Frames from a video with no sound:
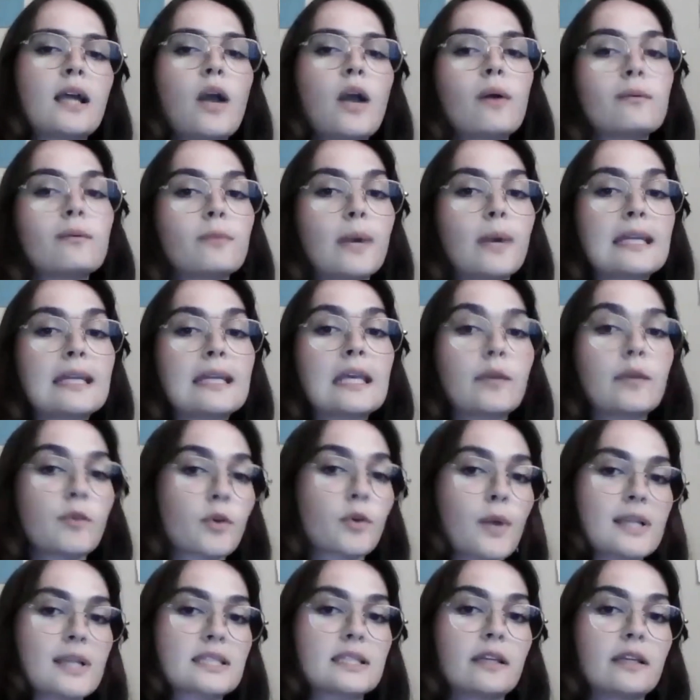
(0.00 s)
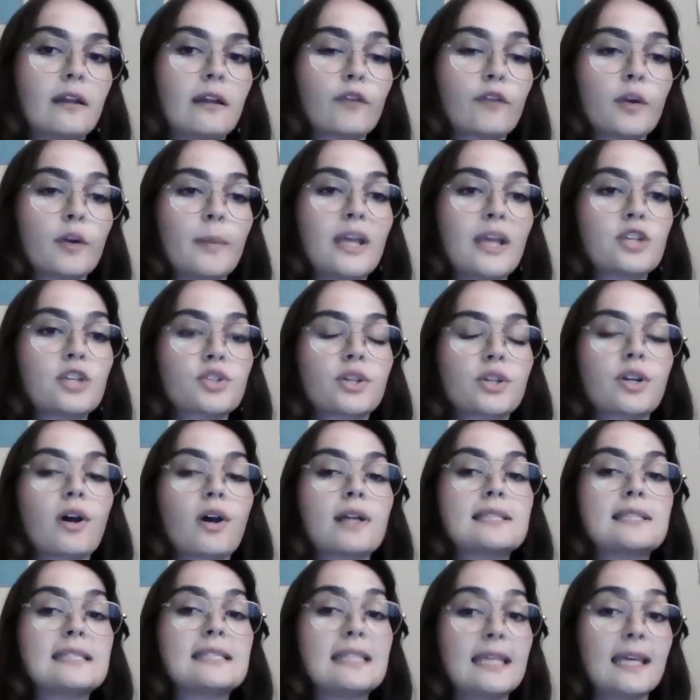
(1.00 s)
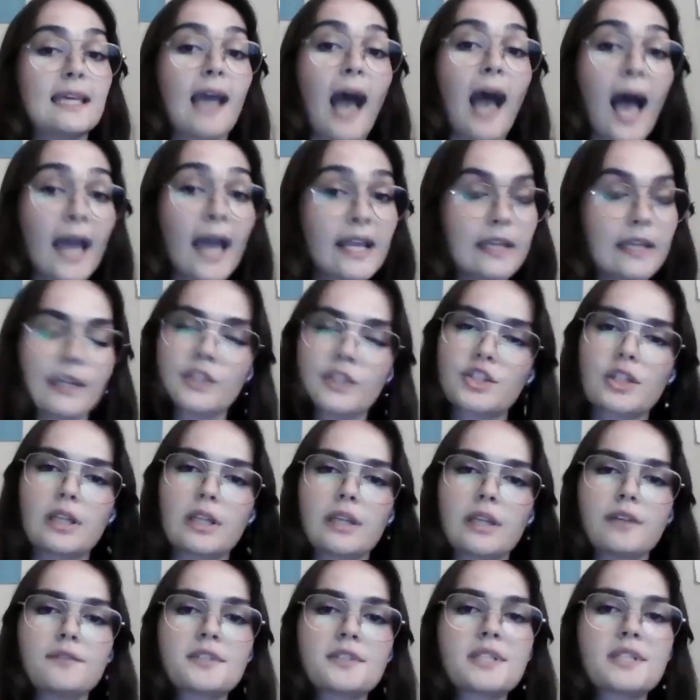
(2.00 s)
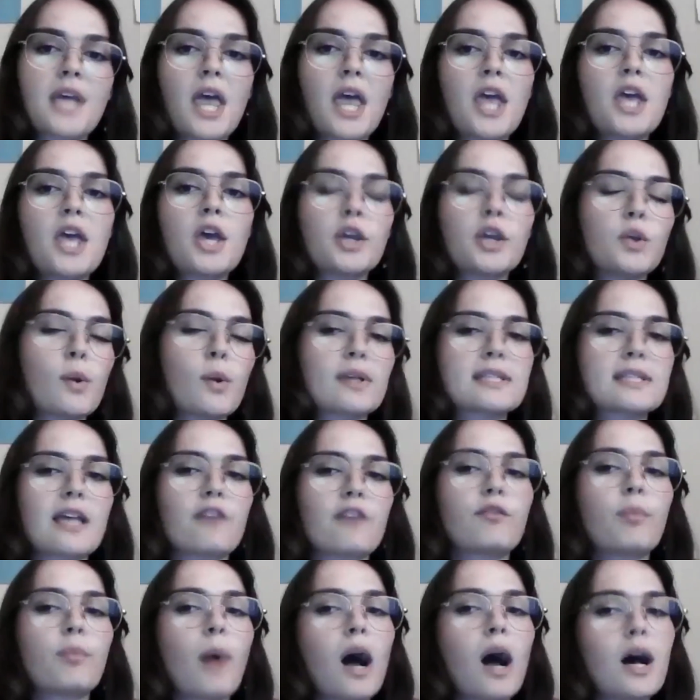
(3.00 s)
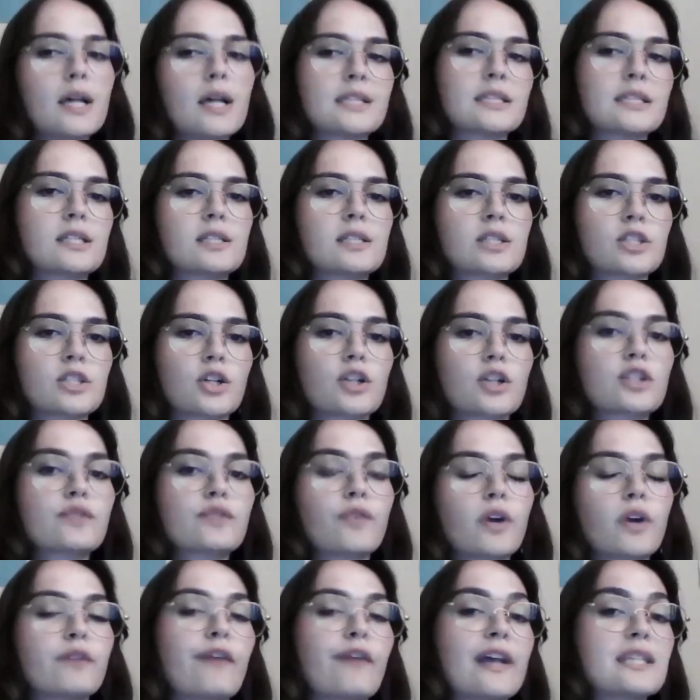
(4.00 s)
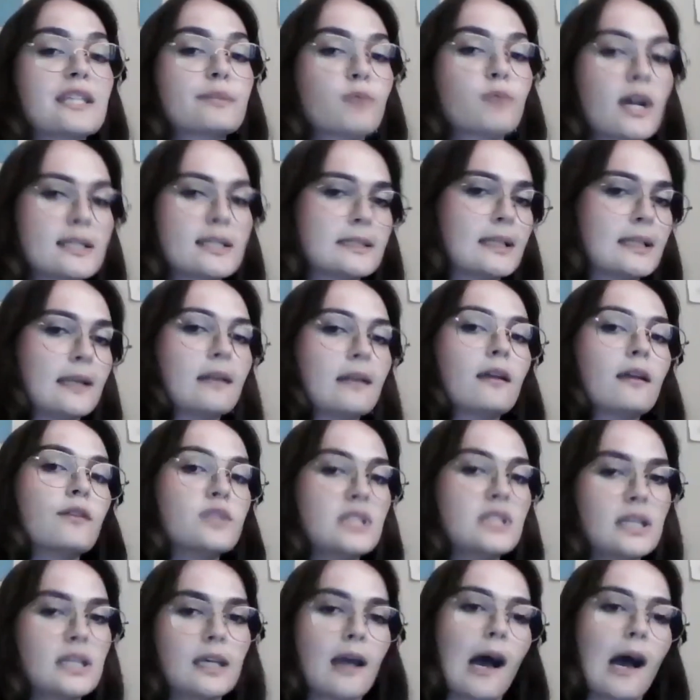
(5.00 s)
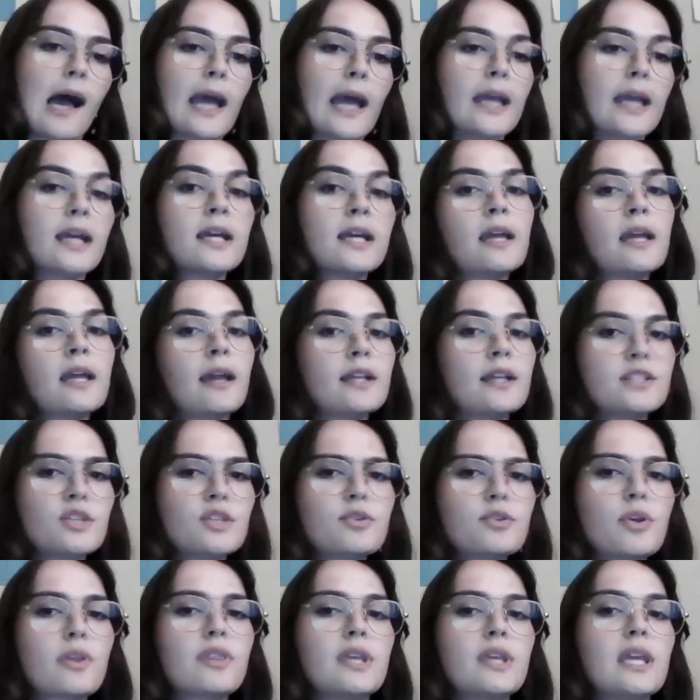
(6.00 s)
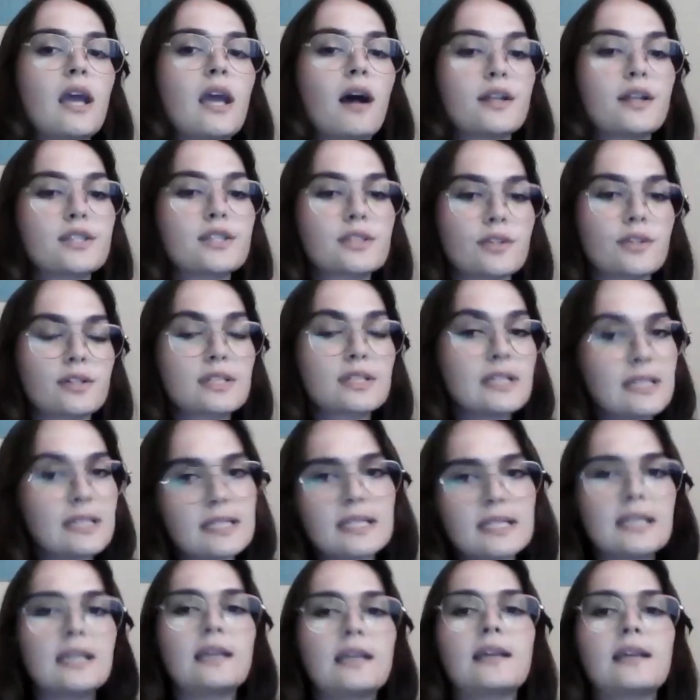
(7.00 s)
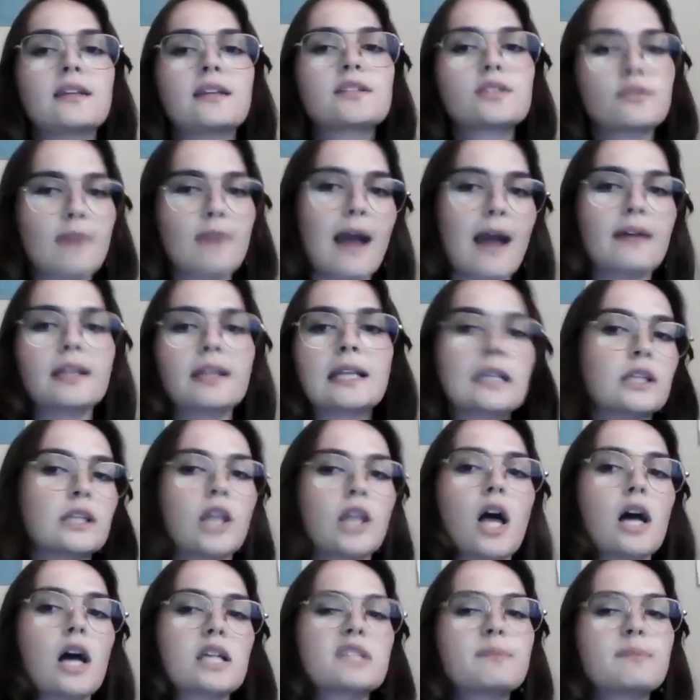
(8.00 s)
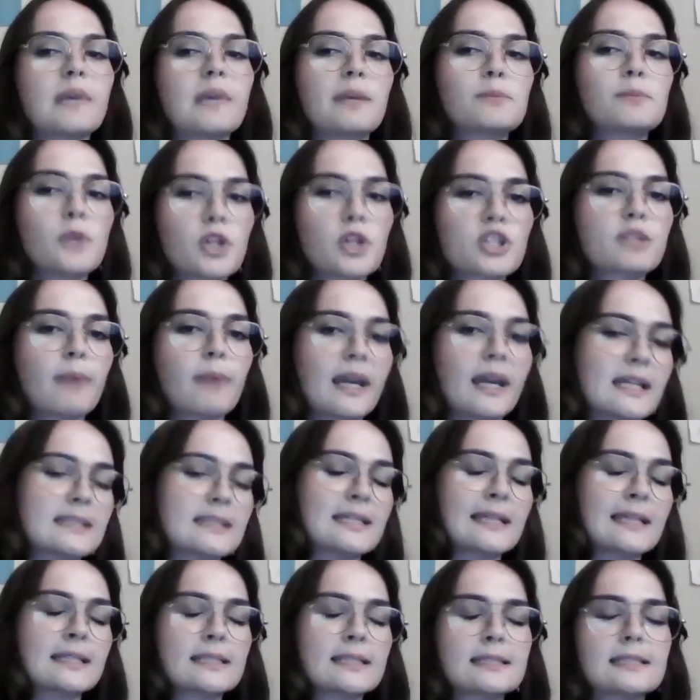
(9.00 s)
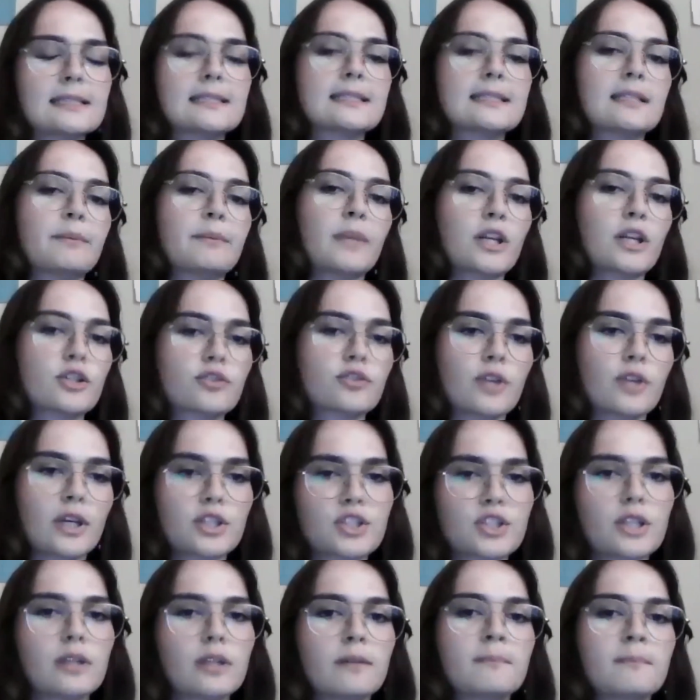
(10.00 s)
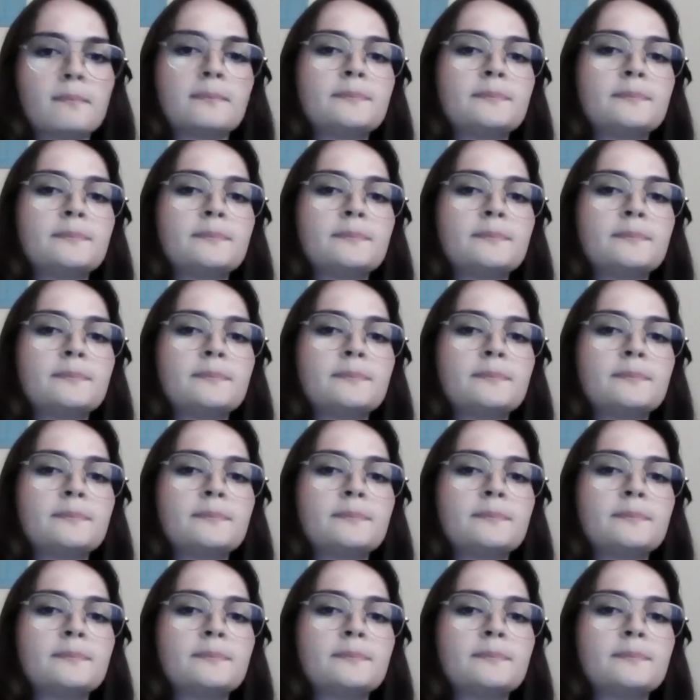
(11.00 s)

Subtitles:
When he requested information on DEI initiatives, USF paused its search for a vice president of DEI due to the uncertainty surrounding the laws being pushed by DeSantis's administration.